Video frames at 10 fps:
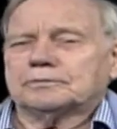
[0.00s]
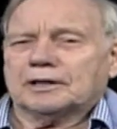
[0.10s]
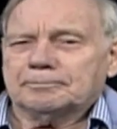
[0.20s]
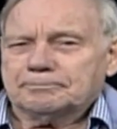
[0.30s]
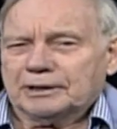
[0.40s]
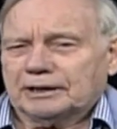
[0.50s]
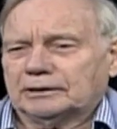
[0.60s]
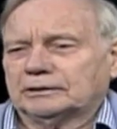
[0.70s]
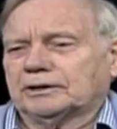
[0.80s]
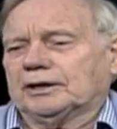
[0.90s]

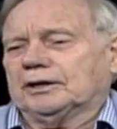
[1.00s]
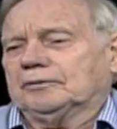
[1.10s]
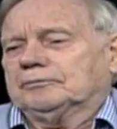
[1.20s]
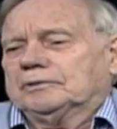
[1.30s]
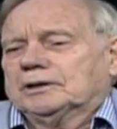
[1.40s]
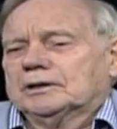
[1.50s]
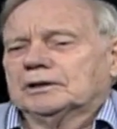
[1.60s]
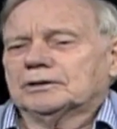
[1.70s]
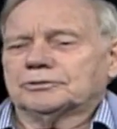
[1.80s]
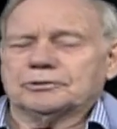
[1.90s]
compelled him
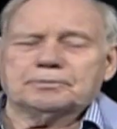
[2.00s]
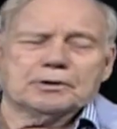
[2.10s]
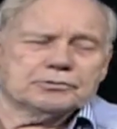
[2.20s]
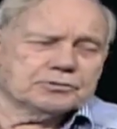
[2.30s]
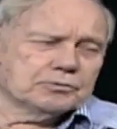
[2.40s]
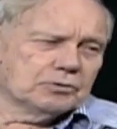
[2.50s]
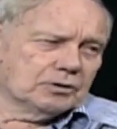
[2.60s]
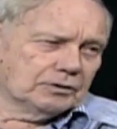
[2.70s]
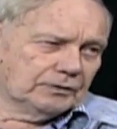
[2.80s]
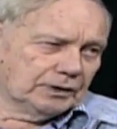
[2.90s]
to oppose the
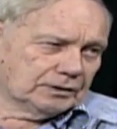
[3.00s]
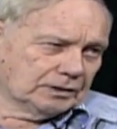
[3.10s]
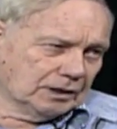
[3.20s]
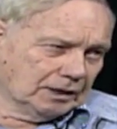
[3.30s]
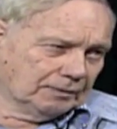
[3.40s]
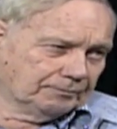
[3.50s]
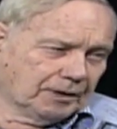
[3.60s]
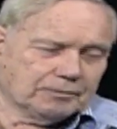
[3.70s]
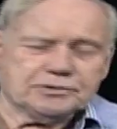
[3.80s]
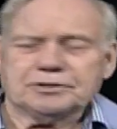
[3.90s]
war in
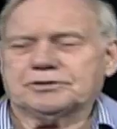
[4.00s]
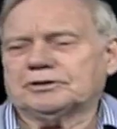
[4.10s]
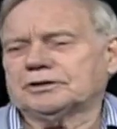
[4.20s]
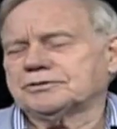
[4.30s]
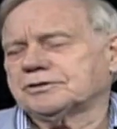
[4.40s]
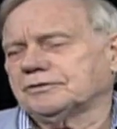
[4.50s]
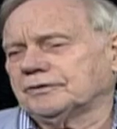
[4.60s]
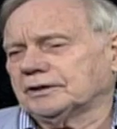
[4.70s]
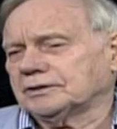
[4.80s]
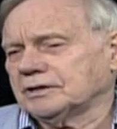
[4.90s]
Vietnam. I was a journalist in
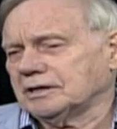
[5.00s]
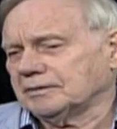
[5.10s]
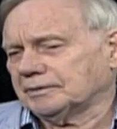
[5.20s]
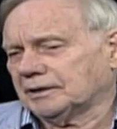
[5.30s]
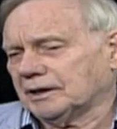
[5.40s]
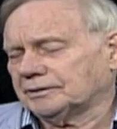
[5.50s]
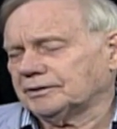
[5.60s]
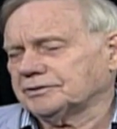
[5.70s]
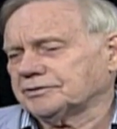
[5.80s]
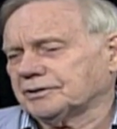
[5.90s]
Vietnam in
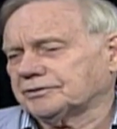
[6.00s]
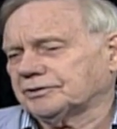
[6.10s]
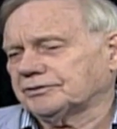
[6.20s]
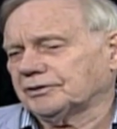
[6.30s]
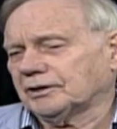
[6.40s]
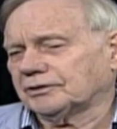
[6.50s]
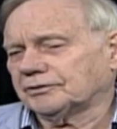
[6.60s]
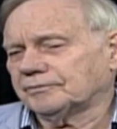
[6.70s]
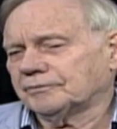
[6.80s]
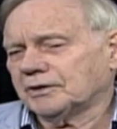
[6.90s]

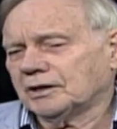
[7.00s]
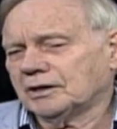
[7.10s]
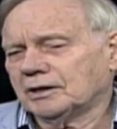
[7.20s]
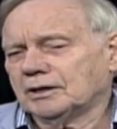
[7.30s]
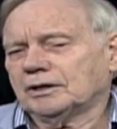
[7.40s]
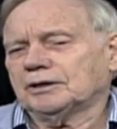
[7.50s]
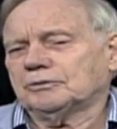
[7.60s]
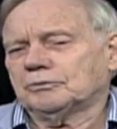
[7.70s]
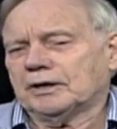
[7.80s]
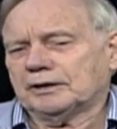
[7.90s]
1966. He
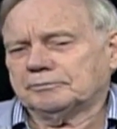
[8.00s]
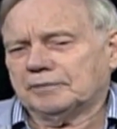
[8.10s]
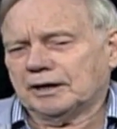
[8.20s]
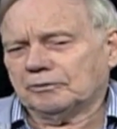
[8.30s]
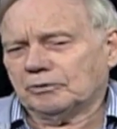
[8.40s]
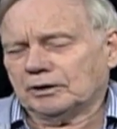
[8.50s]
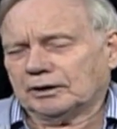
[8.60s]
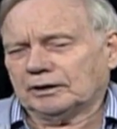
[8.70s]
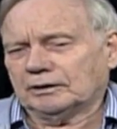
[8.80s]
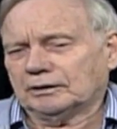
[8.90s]
read my
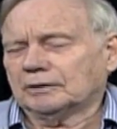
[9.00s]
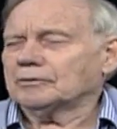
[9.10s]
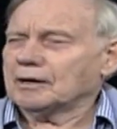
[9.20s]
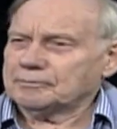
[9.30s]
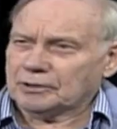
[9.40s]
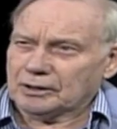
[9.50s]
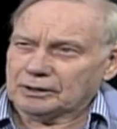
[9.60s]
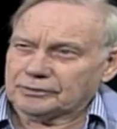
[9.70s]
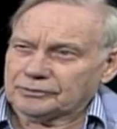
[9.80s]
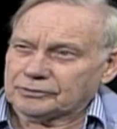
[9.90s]
work in uh,
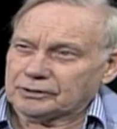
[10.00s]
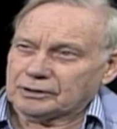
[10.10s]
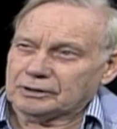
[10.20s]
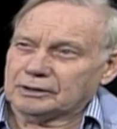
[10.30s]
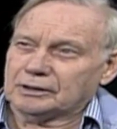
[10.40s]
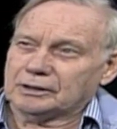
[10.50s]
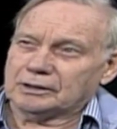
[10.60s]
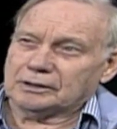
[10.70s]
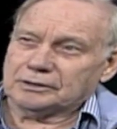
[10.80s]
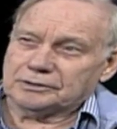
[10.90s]
Ramparts in
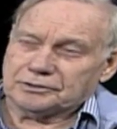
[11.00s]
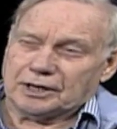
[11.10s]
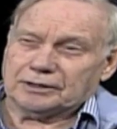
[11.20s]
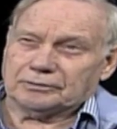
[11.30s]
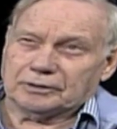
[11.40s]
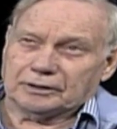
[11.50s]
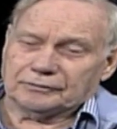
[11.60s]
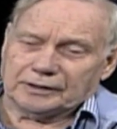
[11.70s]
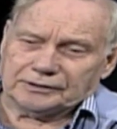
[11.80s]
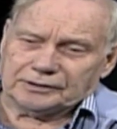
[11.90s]
uh, January
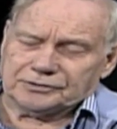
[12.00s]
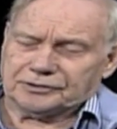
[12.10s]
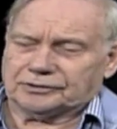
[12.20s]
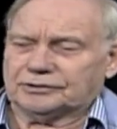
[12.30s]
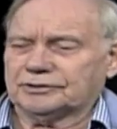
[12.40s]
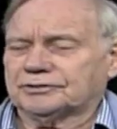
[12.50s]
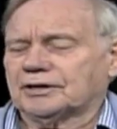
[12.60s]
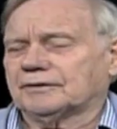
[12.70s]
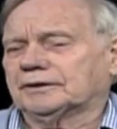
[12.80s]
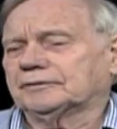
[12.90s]
of
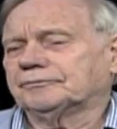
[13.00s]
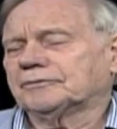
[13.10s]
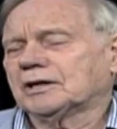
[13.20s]
1967